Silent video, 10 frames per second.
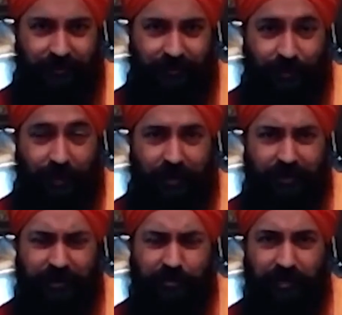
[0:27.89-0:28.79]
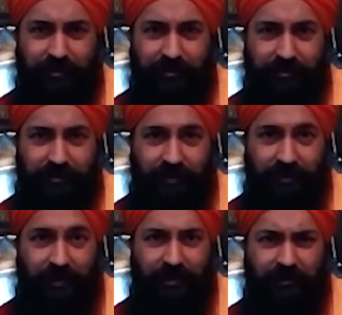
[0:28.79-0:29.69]
Goddess means
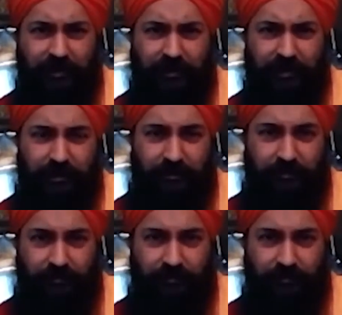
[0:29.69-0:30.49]
creative energy.